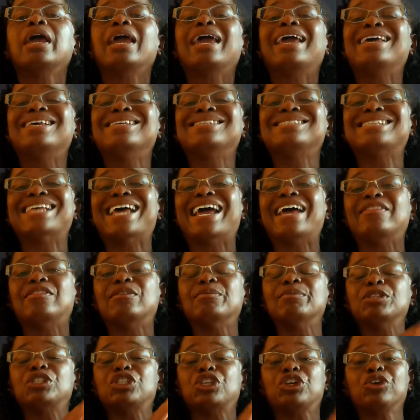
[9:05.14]
is that
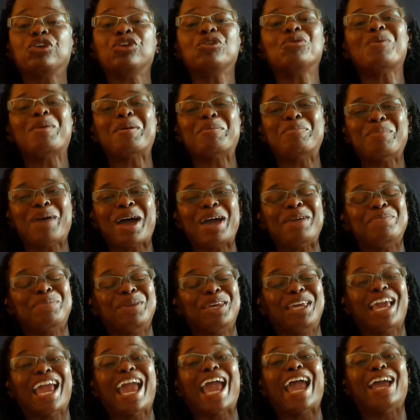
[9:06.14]
the material might
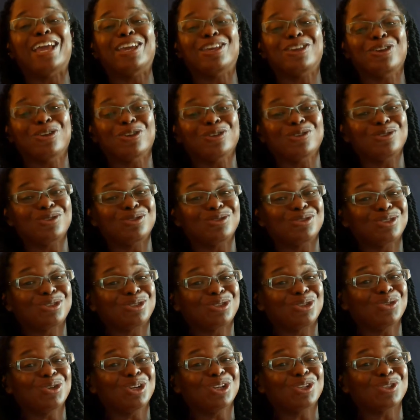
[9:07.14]
be at your
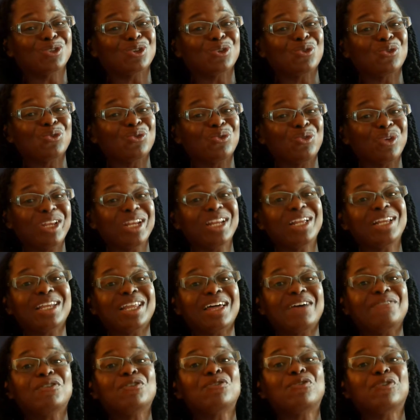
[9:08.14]
student's reading
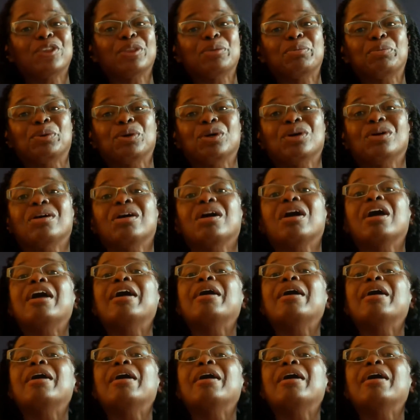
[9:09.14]
level for the book,